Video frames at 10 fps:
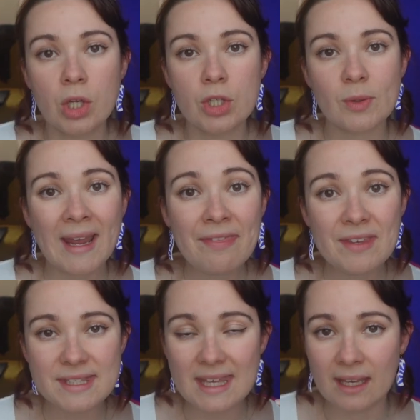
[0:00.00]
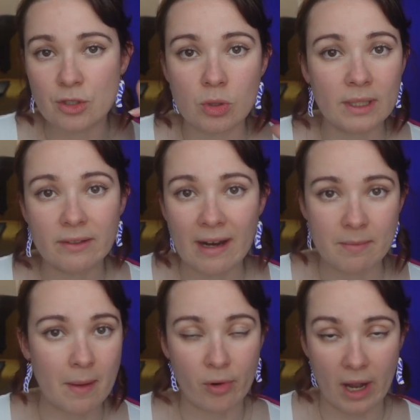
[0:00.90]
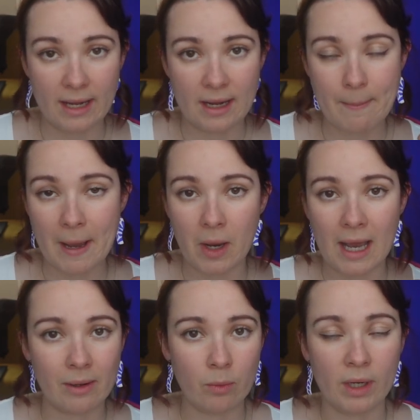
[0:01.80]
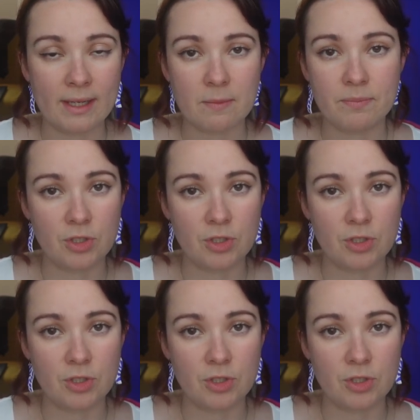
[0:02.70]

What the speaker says: So I had this thing tootling around in my brain about how I wanted to